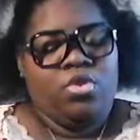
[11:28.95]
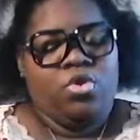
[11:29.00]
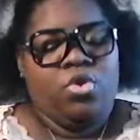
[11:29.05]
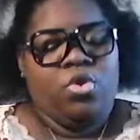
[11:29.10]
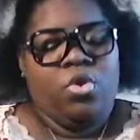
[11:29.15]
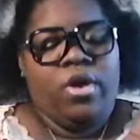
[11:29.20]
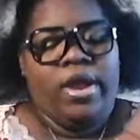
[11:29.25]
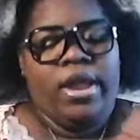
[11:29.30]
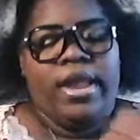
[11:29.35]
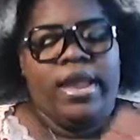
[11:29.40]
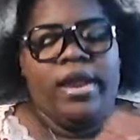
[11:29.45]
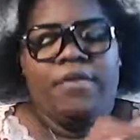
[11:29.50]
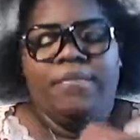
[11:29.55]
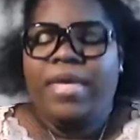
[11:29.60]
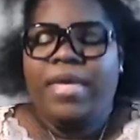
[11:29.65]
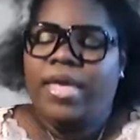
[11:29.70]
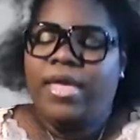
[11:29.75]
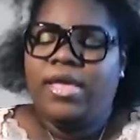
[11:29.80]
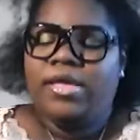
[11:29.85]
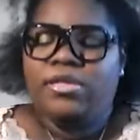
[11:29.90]
or
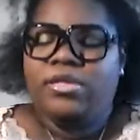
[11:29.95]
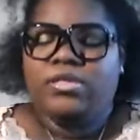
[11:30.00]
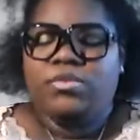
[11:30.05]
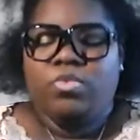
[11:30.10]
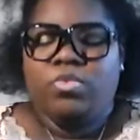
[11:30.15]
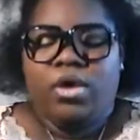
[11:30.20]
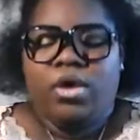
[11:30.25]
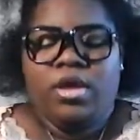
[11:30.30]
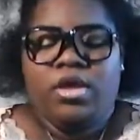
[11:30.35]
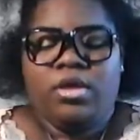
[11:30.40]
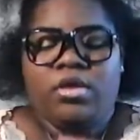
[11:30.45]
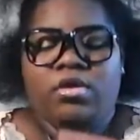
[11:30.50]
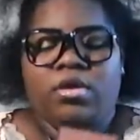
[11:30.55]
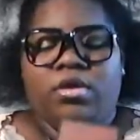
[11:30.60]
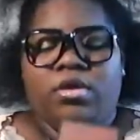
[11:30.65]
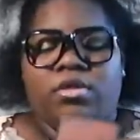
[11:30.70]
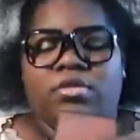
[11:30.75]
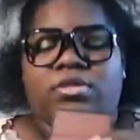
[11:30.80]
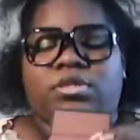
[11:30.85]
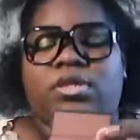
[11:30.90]
Hermes one
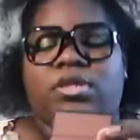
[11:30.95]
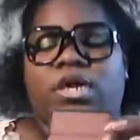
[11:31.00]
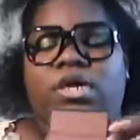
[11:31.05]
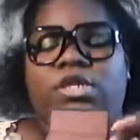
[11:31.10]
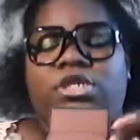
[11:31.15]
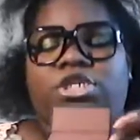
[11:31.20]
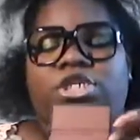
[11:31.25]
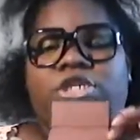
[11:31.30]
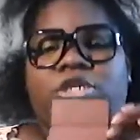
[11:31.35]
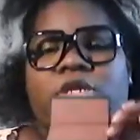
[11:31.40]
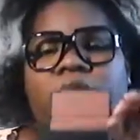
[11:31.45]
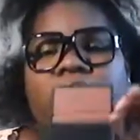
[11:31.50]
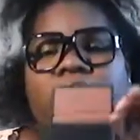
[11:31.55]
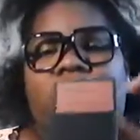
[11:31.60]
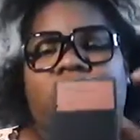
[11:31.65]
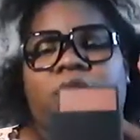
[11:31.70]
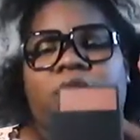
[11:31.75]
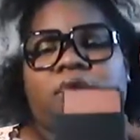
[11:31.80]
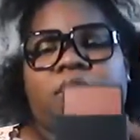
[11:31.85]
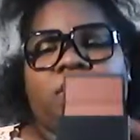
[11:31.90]
or such.
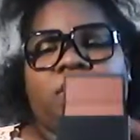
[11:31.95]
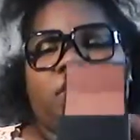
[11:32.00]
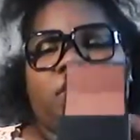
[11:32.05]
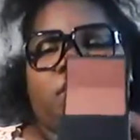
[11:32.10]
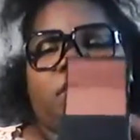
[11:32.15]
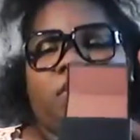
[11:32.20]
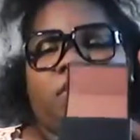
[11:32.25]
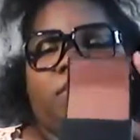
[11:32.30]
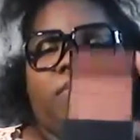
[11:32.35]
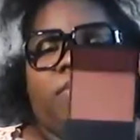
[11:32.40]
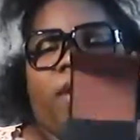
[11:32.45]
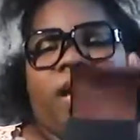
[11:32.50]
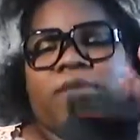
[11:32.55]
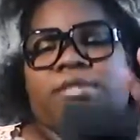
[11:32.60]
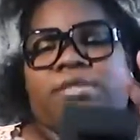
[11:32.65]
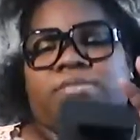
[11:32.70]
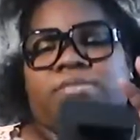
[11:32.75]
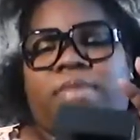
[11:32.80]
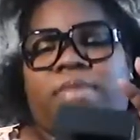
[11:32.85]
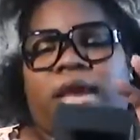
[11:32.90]

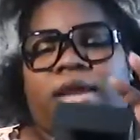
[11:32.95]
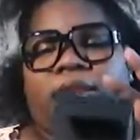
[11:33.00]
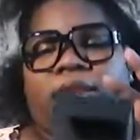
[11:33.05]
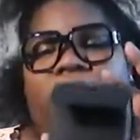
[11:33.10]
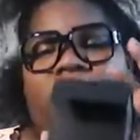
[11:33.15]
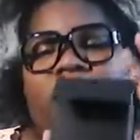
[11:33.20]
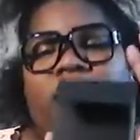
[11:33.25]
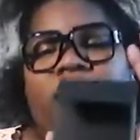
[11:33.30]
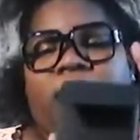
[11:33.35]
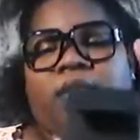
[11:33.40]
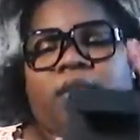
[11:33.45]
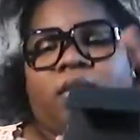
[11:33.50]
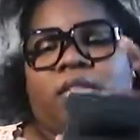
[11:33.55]
Box magnetic.